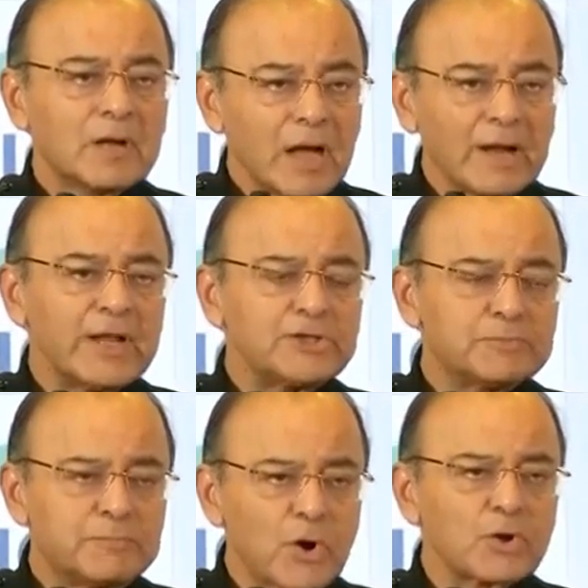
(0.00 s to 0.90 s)
courage,
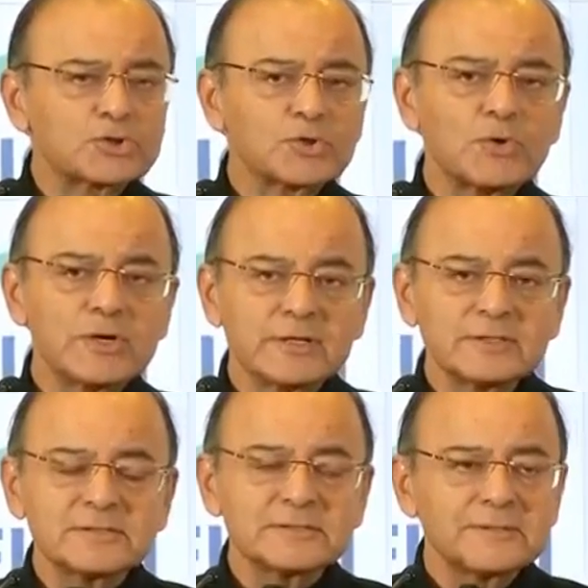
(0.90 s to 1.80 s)
broad
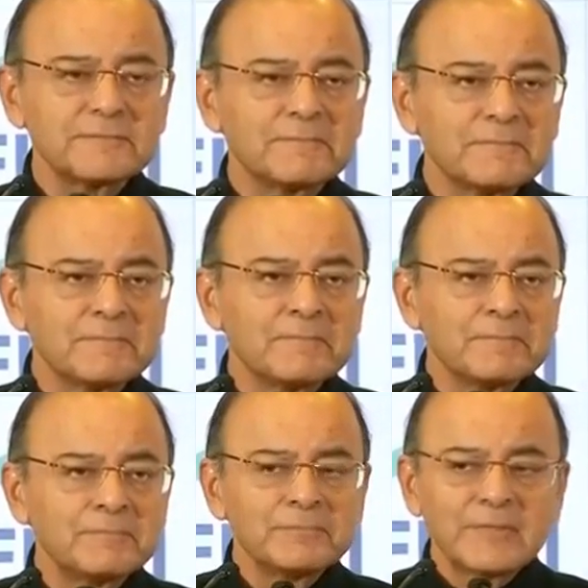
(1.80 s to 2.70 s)
shoulders,
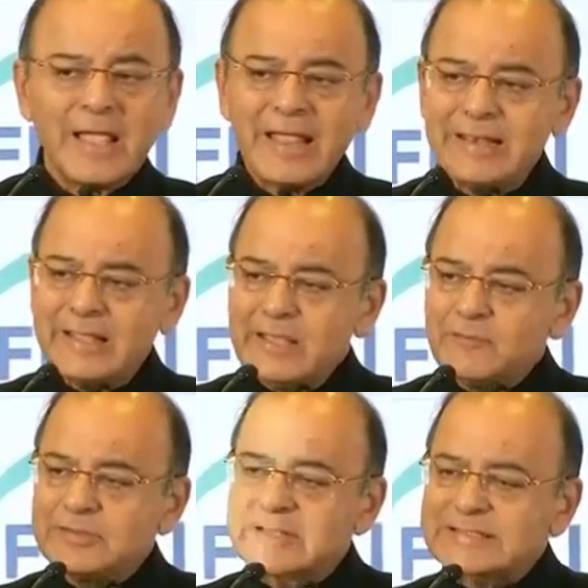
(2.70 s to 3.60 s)
and
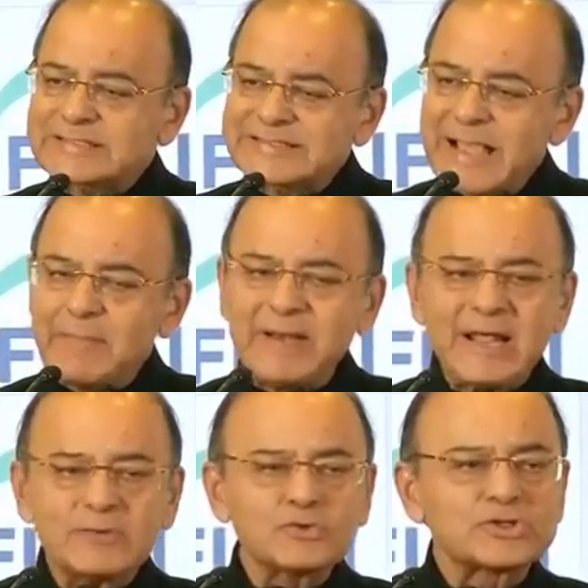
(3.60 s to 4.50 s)
even the
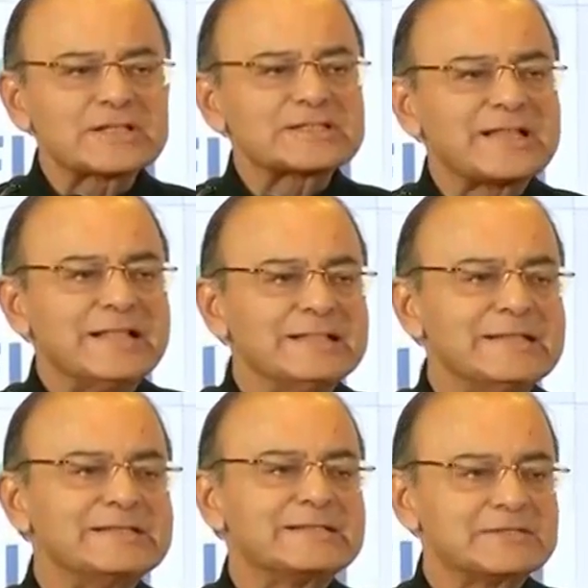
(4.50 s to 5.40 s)
stamina to sustain
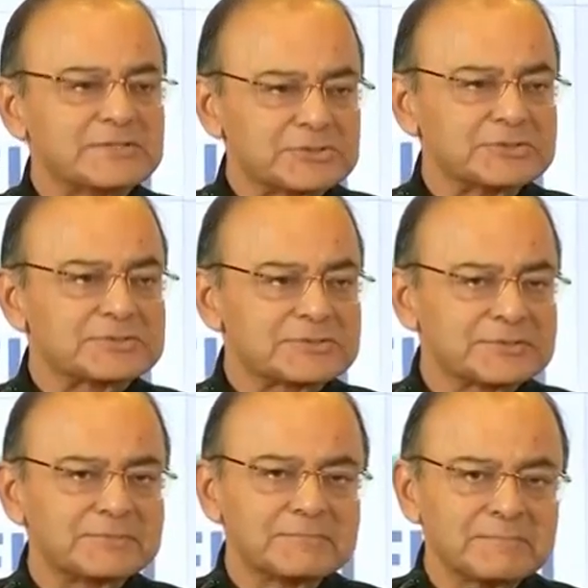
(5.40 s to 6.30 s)
these
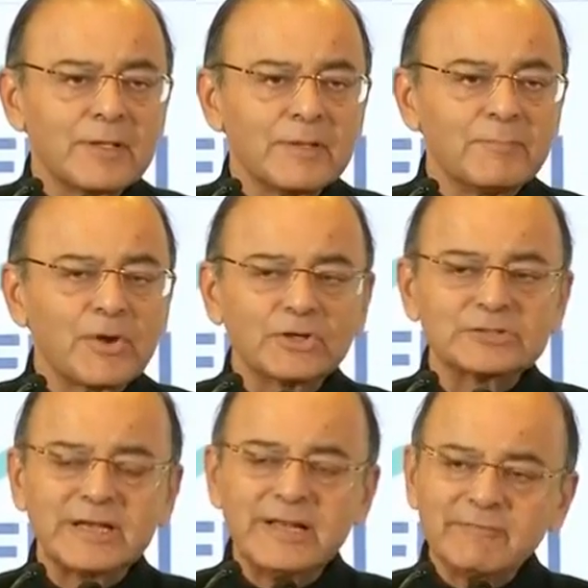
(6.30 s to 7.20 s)
decisions.
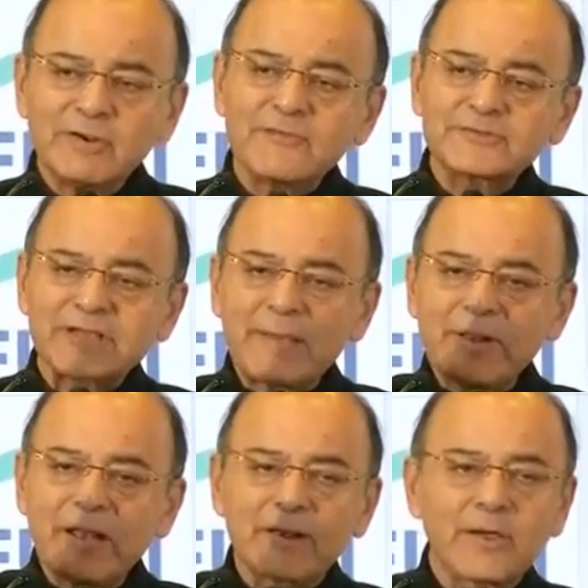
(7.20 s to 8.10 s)
Because the level of
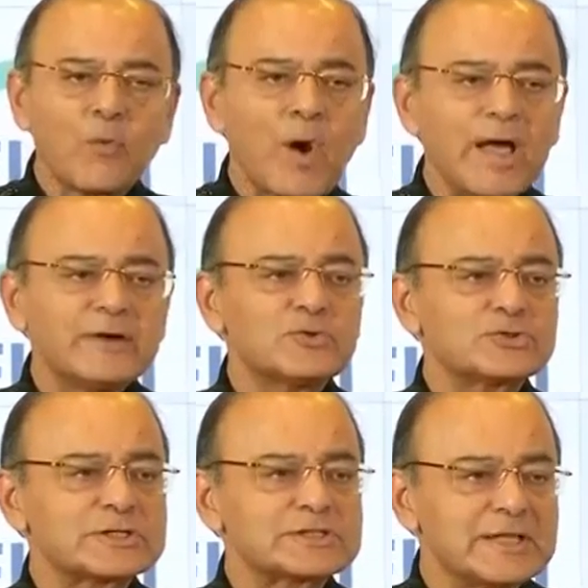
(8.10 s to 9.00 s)
stamina required to
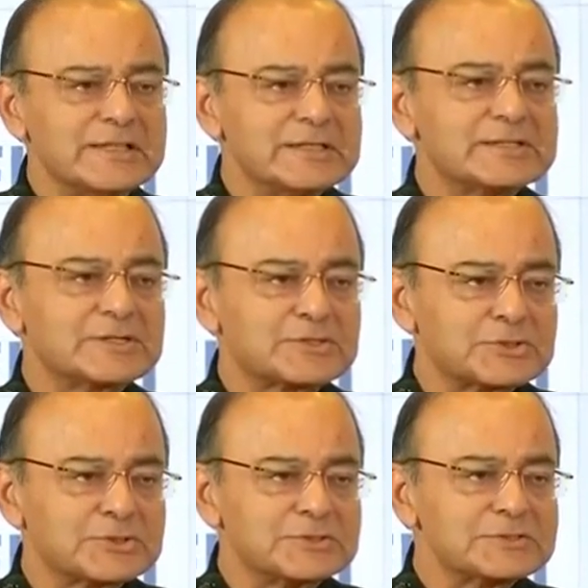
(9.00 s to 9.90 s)
sustain these
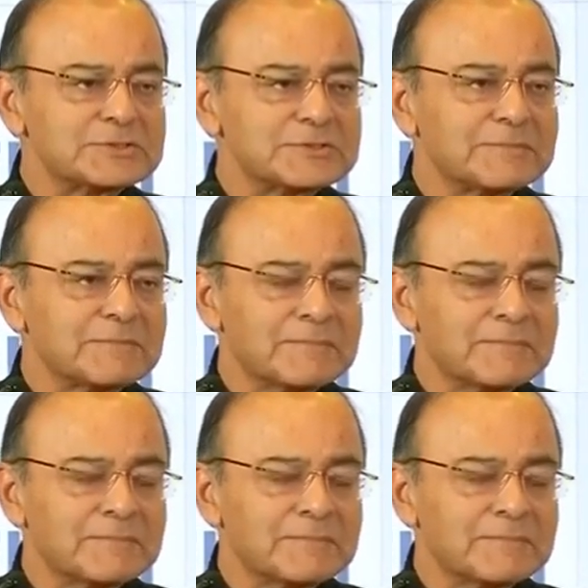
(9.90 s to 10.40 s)
decisions